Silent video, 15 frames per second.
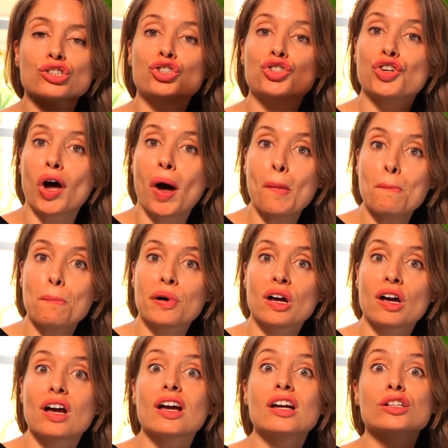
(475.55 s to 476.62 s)
jump,
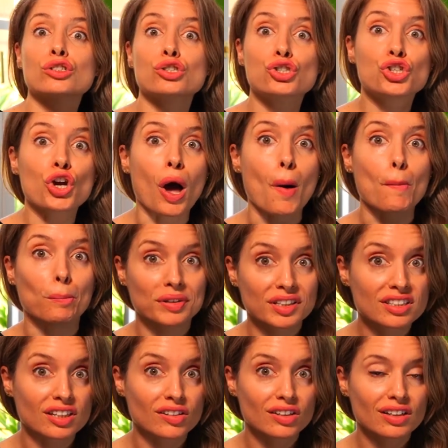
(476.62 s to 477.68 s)

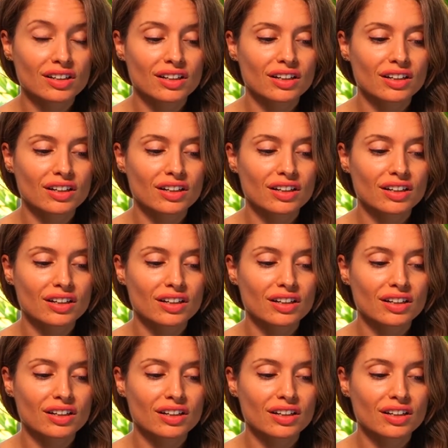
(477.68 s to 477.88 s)
jumped.